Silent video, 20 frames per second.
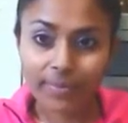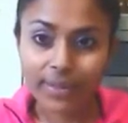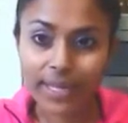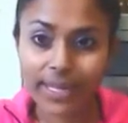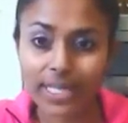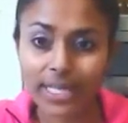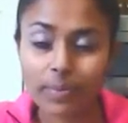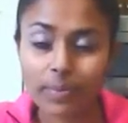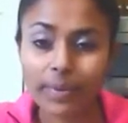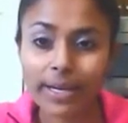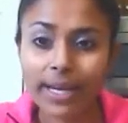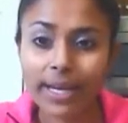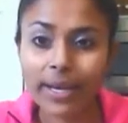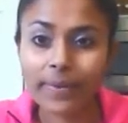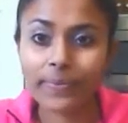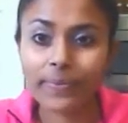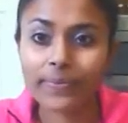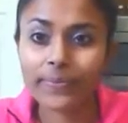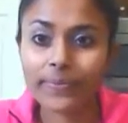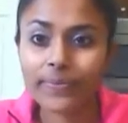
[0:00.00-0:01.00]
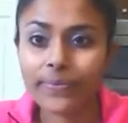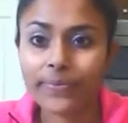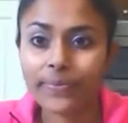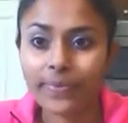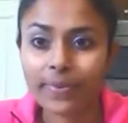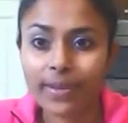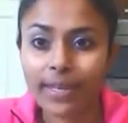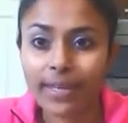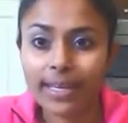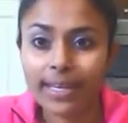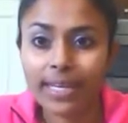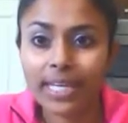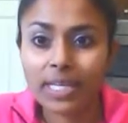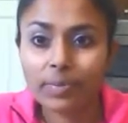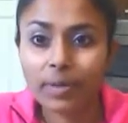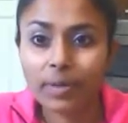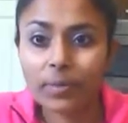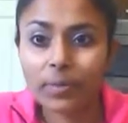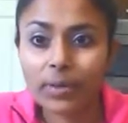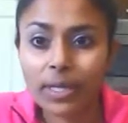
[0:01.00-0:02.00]
It's been a it's
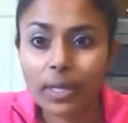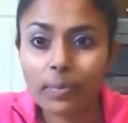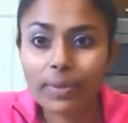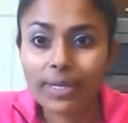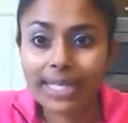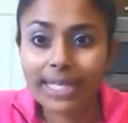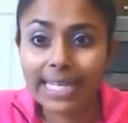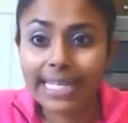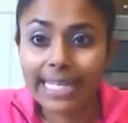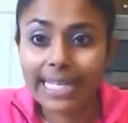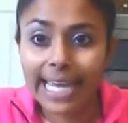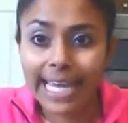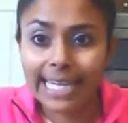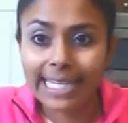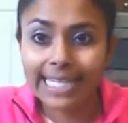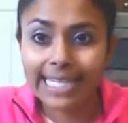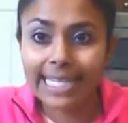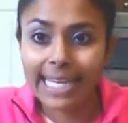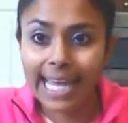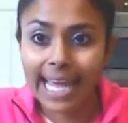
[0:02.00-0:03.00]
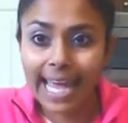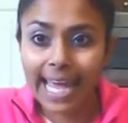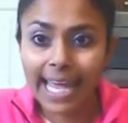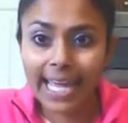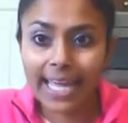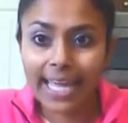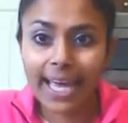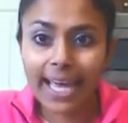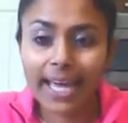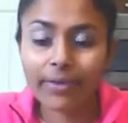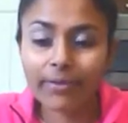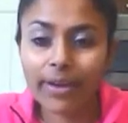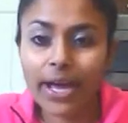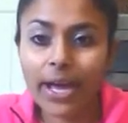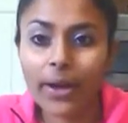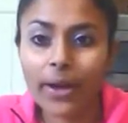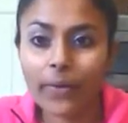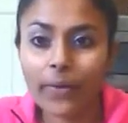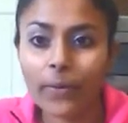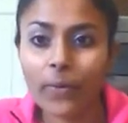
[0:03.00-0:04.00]
been a really busy day today. I have
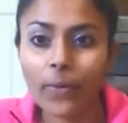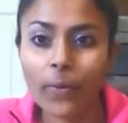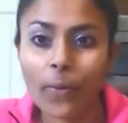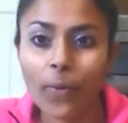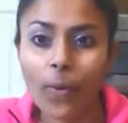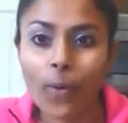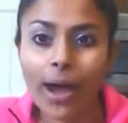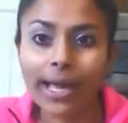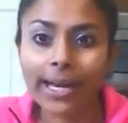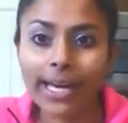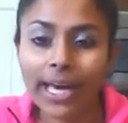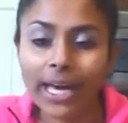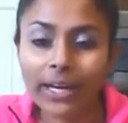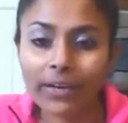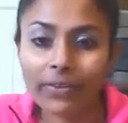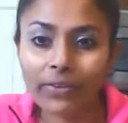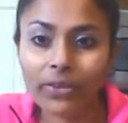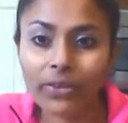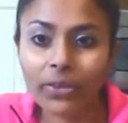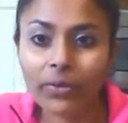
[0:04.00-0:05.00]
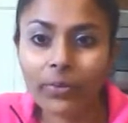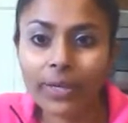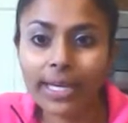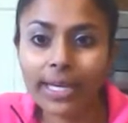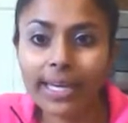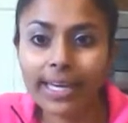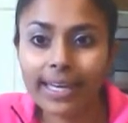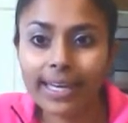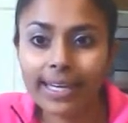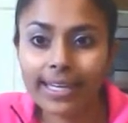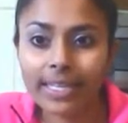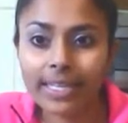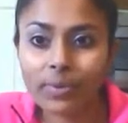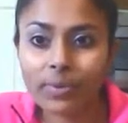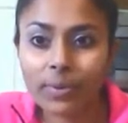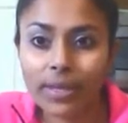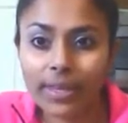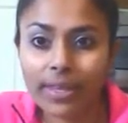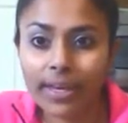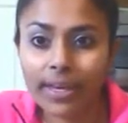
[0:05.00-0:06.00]
got one out of three kids
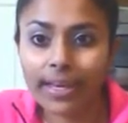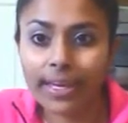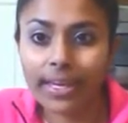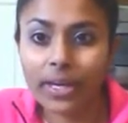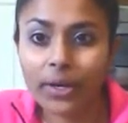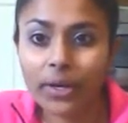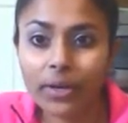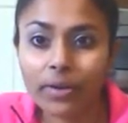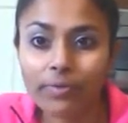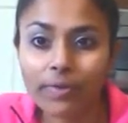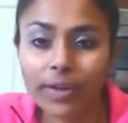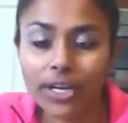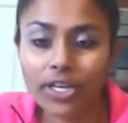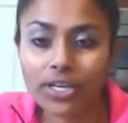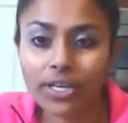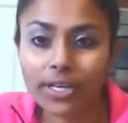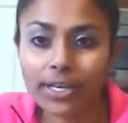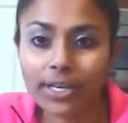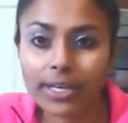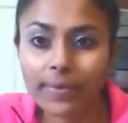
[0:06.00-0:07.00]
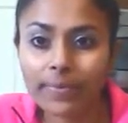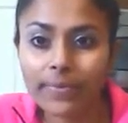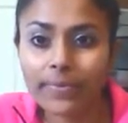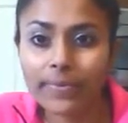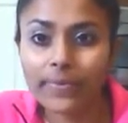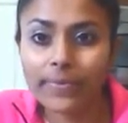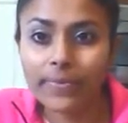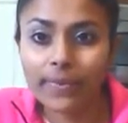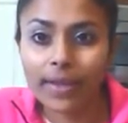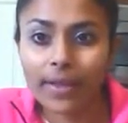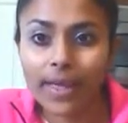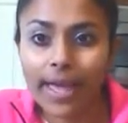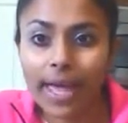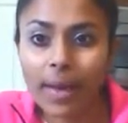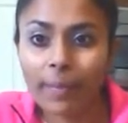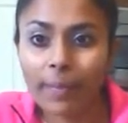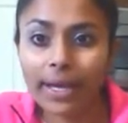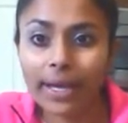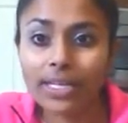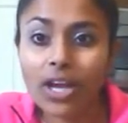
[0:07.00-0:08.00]
with a ear infection, and
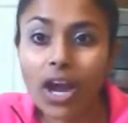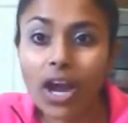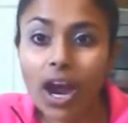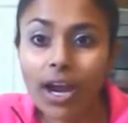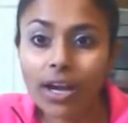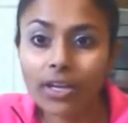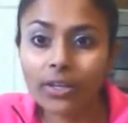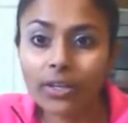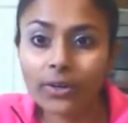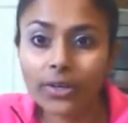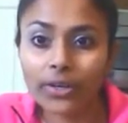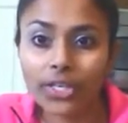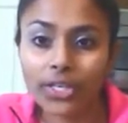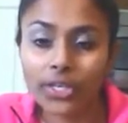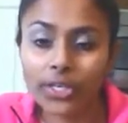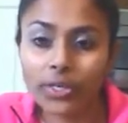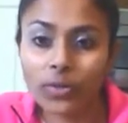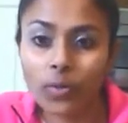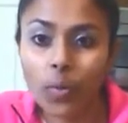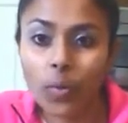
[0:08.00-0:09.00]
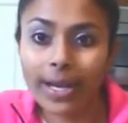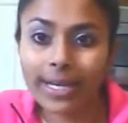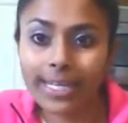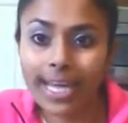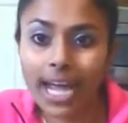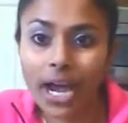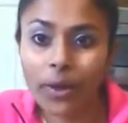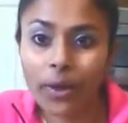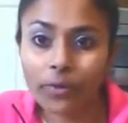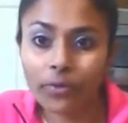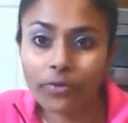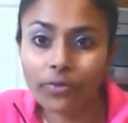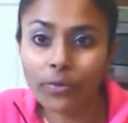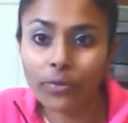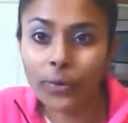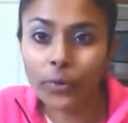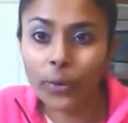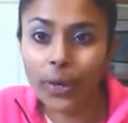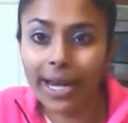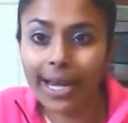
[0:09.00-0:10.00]
my toddler just went down
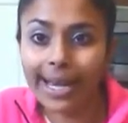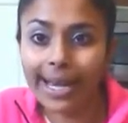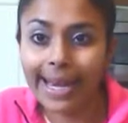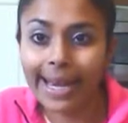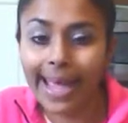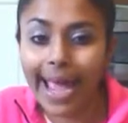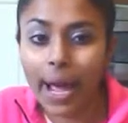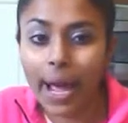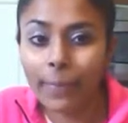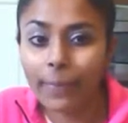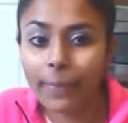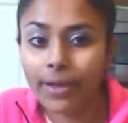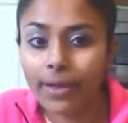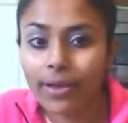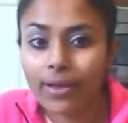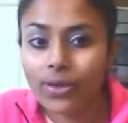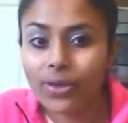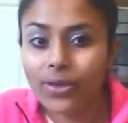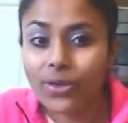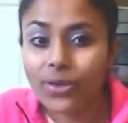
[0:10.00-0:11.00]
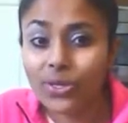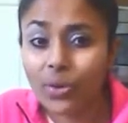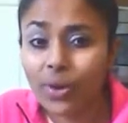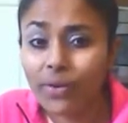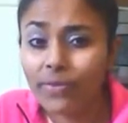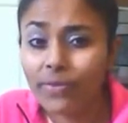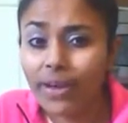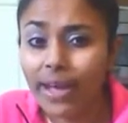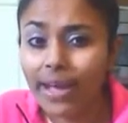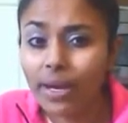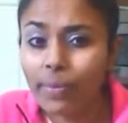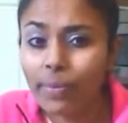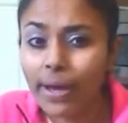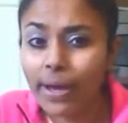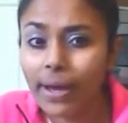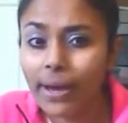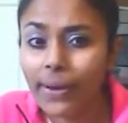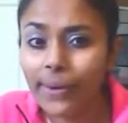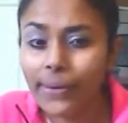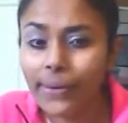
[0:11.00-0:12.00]
for a nap. So I've got
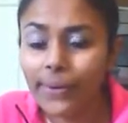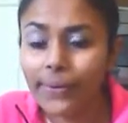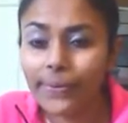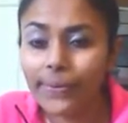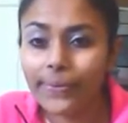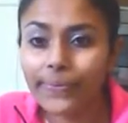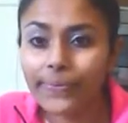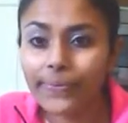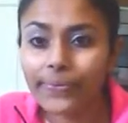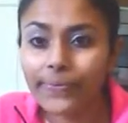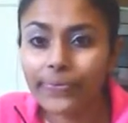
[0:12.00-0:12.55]
about